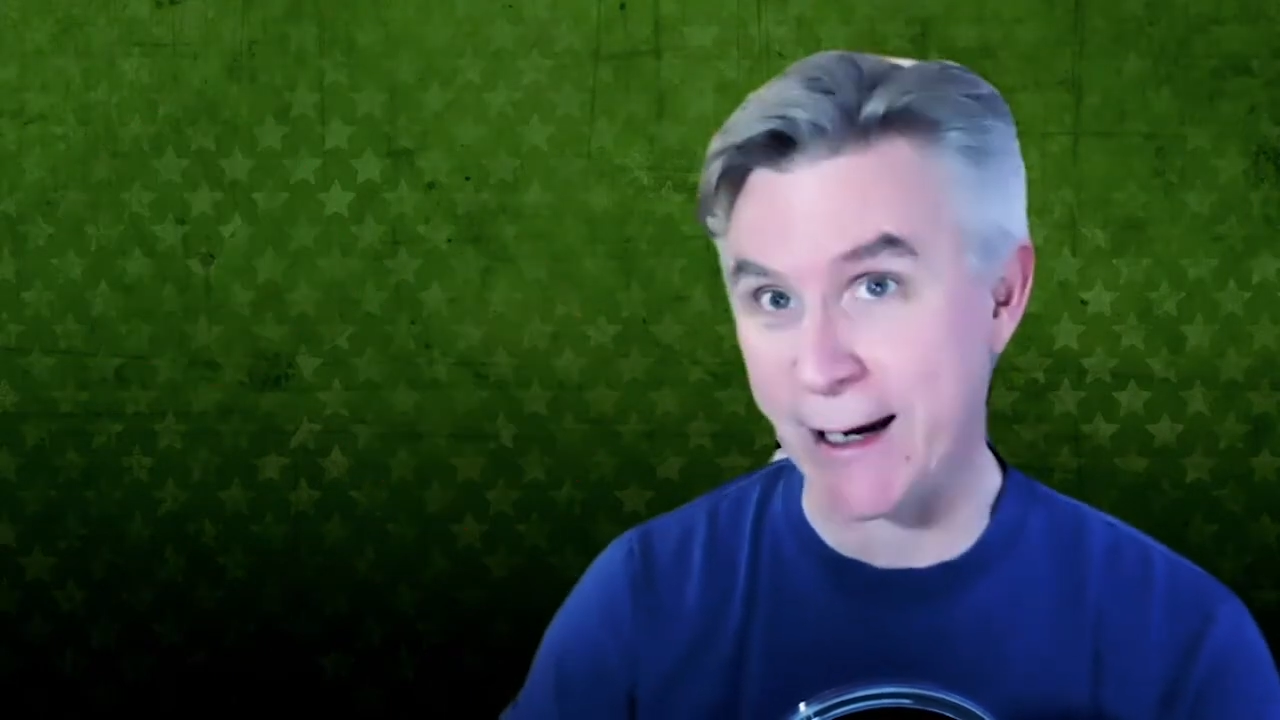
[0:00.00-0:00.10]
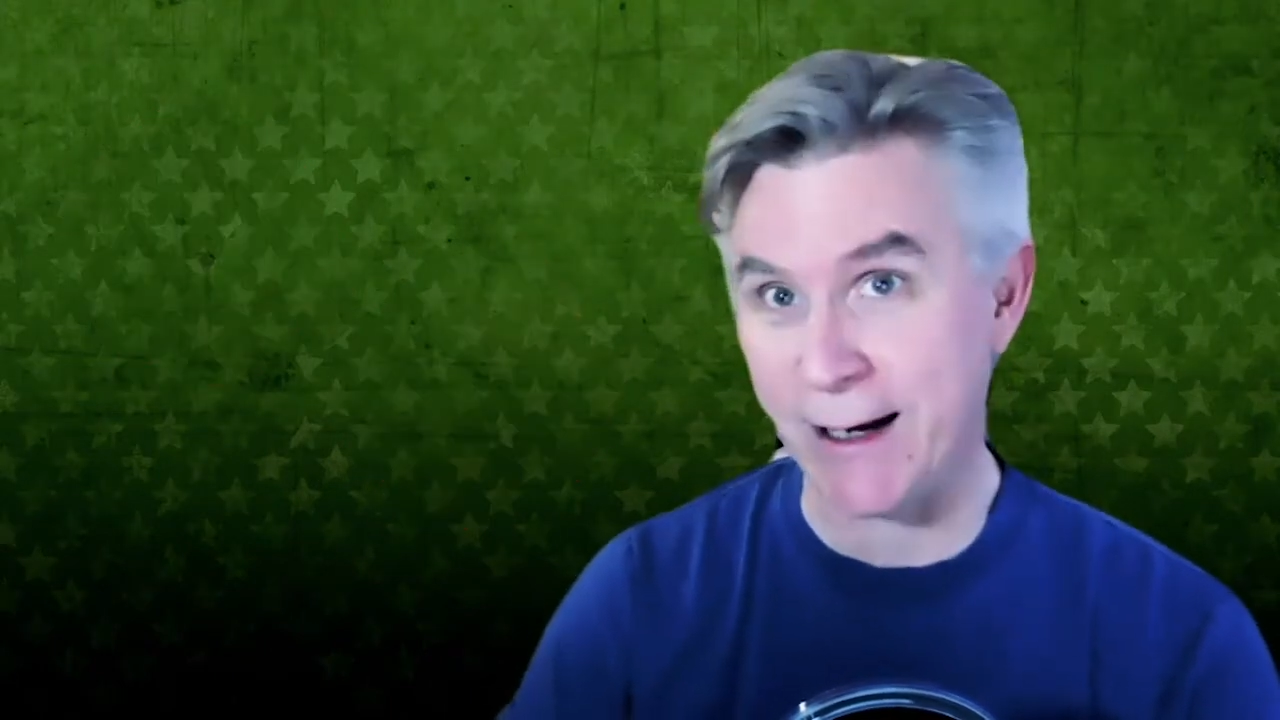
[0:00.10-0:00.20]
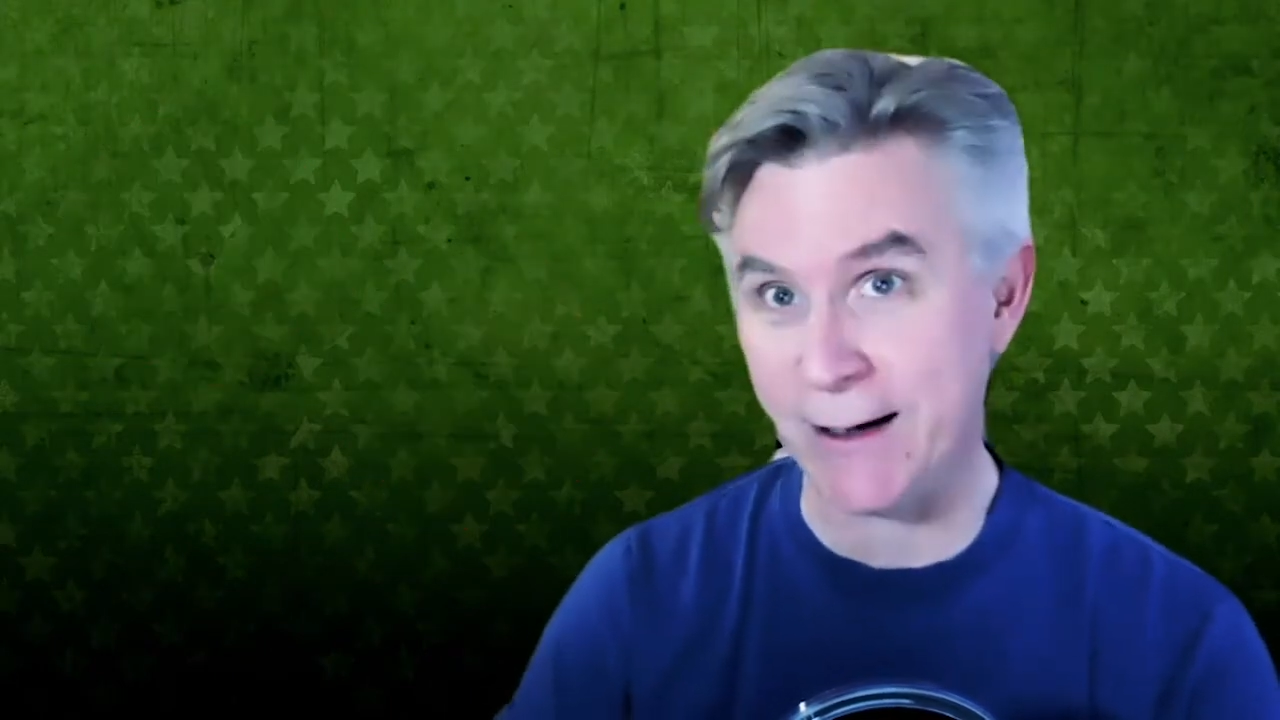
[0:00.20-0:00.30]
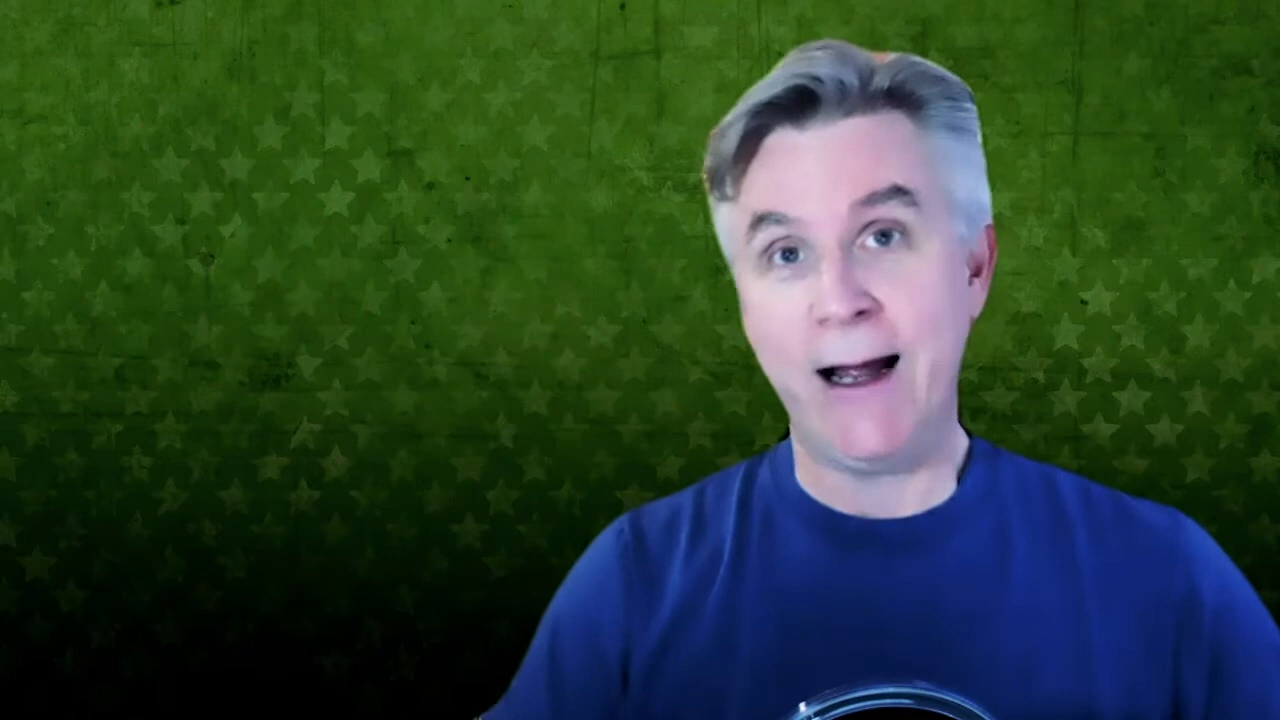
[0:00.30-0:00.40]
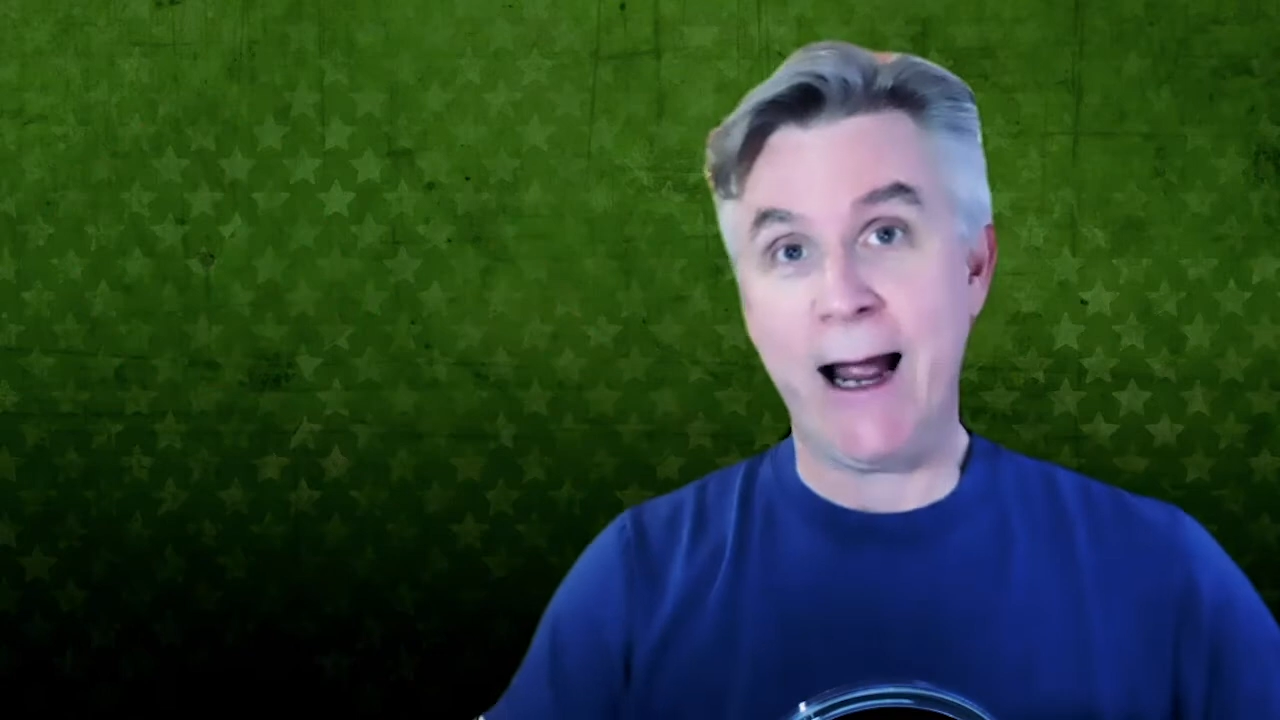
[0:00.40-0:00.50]

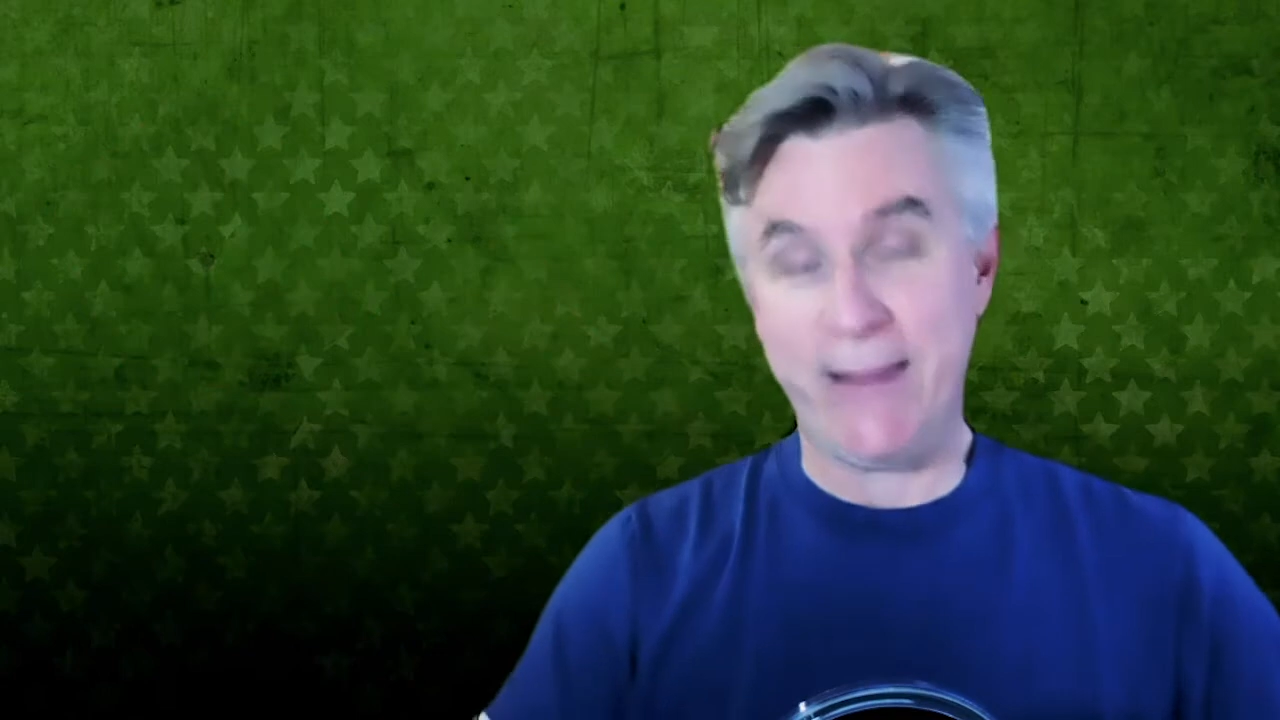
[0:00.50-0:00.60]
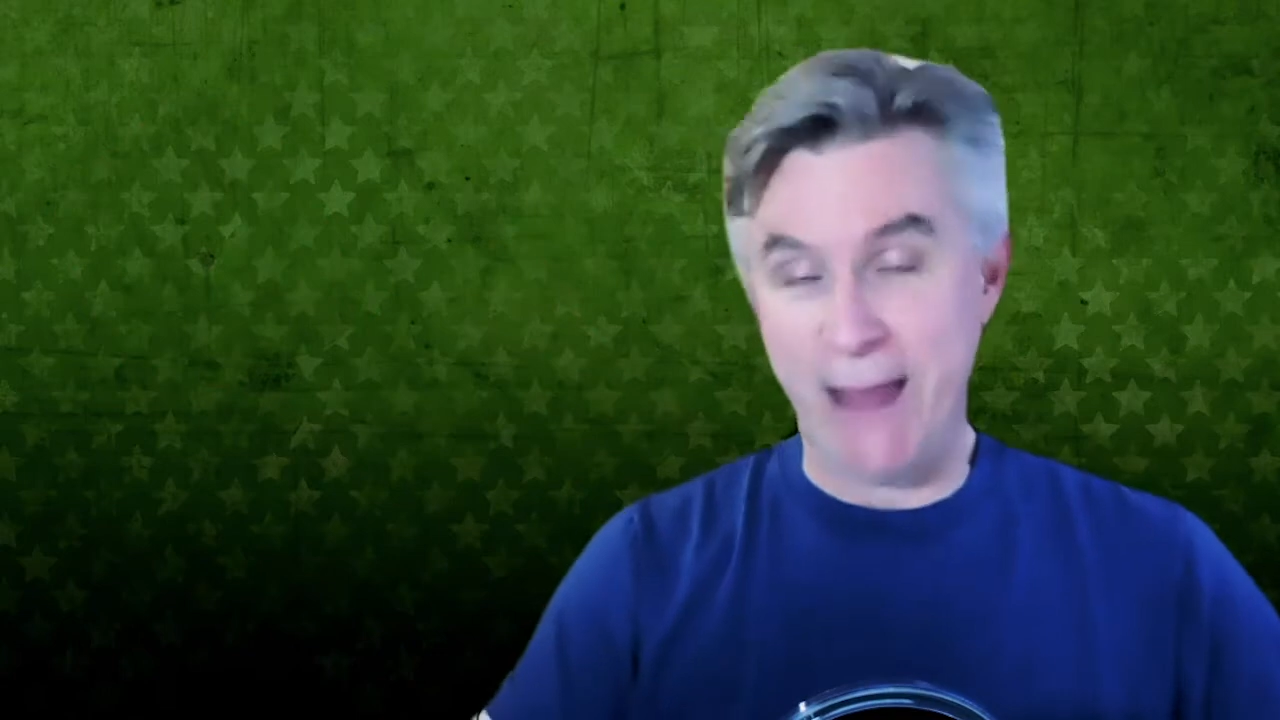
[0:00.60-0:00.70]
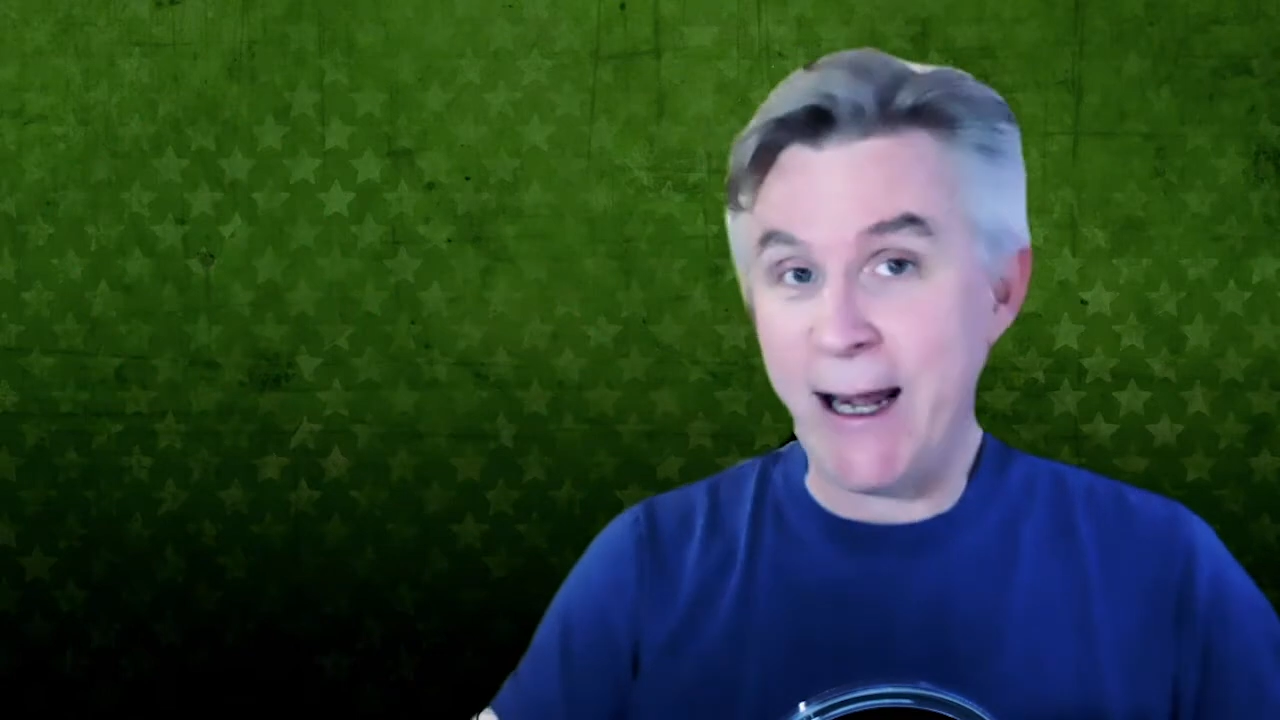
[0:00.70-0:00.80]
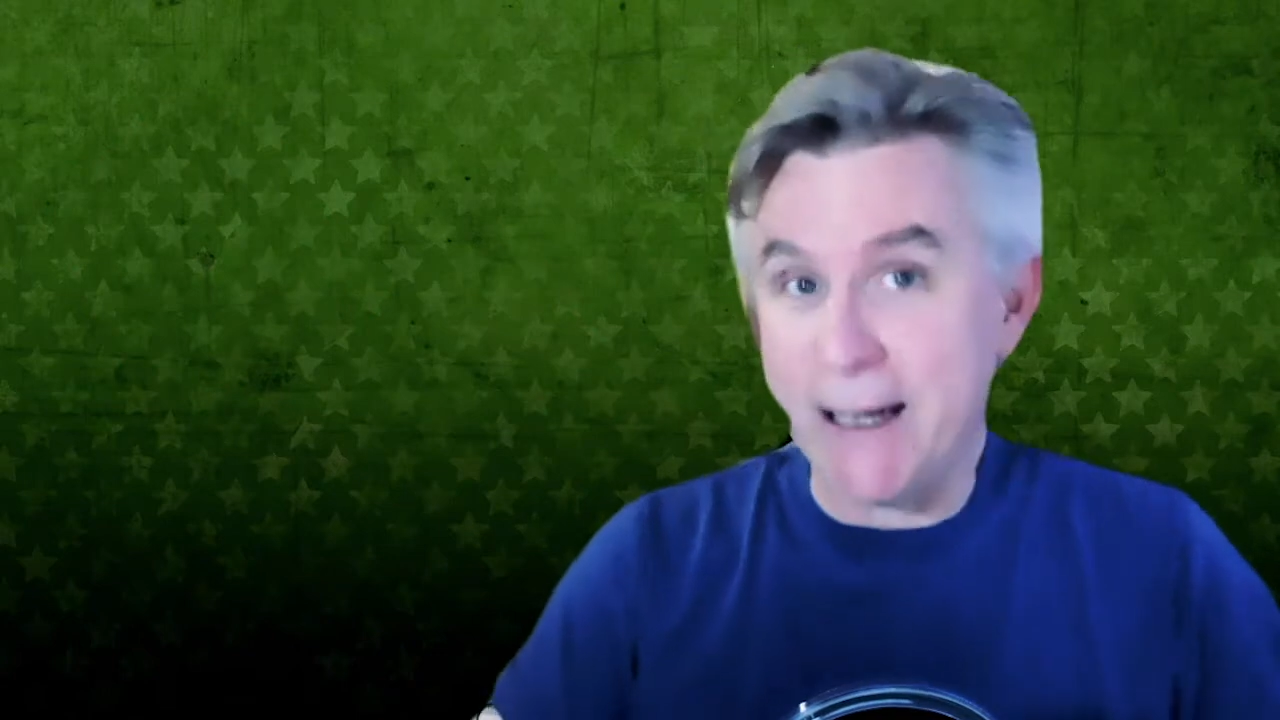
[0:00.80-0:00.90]
And and that